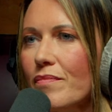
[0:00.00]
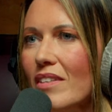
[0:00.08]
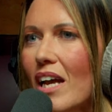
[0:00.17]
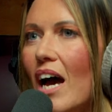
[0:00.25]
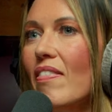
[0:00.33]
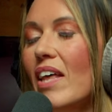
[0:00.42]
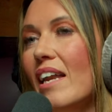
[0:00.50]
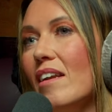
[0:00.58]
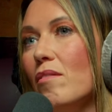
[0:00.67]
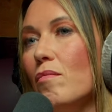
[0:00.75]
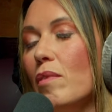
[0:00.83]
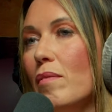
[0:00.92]
And
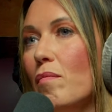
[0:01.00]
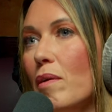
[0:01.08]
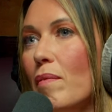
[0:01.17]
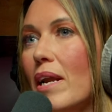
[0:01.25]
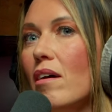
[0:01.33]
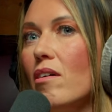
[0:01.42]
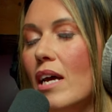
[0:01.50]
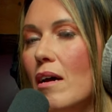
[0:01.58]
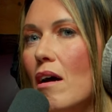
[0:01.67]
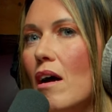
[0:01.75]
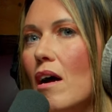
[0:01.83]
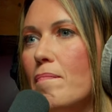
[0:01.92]
then we went on
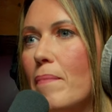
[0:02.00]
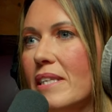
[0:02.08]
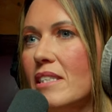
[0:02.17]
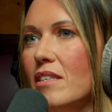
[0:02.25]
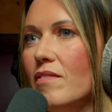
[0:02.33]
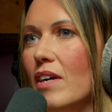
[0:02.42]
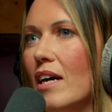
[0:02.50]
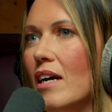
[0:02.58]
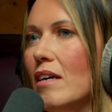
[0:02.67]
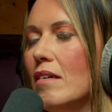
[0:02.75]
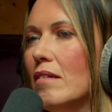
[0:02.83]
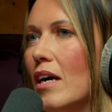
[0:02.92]
a bit of
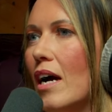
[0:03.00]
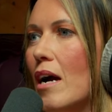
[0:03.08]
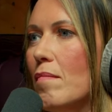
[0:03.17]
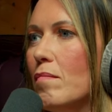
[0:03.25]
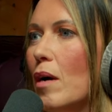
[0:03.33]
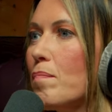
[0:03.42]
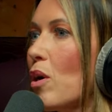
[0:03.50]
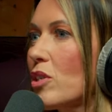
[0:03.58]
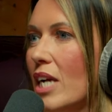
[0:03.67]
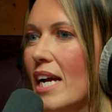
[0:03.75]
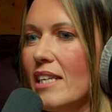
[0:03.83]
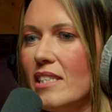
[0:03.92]
a
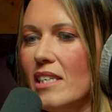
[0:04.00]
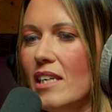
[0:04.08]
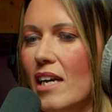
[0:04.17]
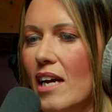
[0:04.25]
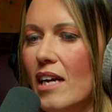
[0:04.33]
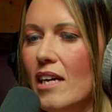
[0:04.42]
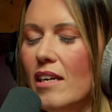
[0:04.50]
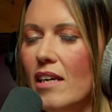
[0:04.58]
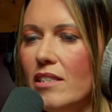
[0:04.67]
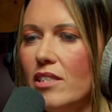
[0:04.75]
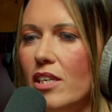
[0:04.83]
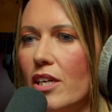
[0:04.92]
project and
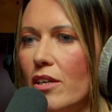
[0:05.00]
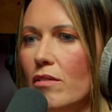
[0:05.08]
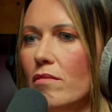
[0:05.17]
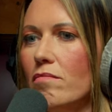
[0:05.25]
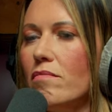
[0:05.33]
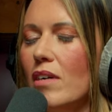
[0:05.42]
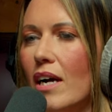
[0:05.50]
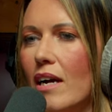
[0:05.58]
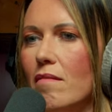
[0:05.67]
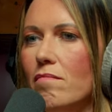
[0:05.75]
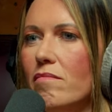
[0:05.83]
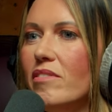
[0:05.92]
to
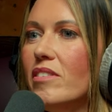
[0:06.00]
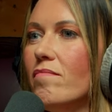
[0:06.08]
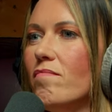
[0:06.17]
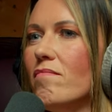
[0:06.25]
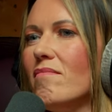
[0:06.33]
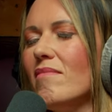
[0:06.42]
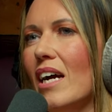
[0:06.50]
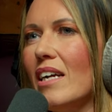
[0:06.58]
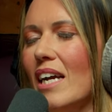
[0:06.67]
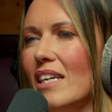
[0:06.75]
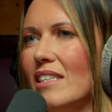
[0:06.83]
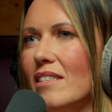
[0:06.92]
I
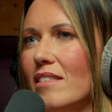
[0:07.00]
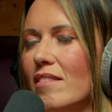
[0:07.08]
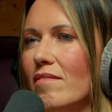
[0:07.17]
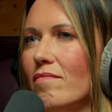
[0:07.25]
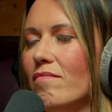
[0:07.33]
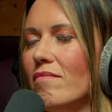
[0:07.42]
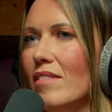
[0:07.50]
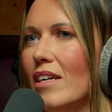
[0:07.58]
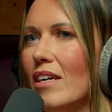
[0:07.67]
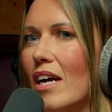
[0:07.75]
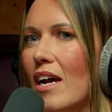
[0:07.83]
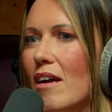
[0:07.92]
guess
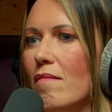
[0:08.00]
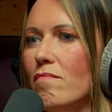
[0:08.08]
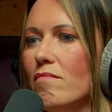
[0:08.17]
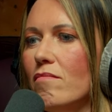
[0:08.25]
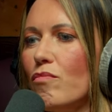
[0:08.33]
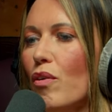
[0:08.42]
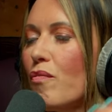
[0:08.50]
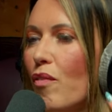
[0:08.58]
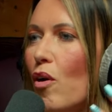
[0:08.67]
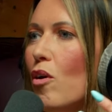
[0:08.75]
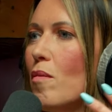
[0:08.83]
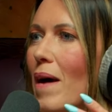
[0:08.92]

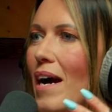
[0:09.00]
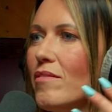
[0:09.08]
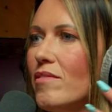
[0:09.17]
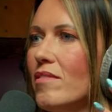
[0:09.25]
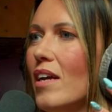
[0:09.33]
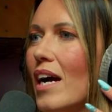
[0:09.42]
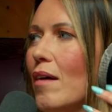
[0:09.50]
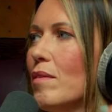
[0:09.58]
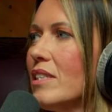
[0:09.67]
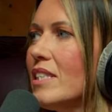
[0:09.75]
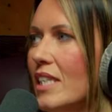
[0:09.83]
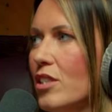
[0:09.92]
reform
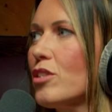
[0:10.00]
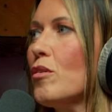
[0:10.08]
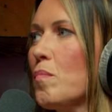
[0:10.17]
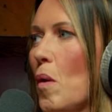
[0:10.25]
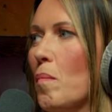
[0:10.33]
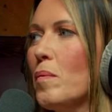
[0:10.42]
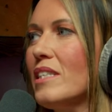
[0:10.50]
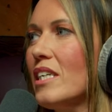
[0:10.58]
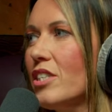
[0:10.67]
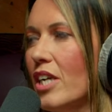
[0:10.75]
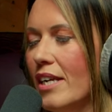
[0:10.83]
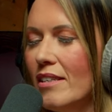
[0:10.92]
our digital
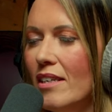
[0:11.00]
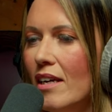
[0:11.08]
proposition.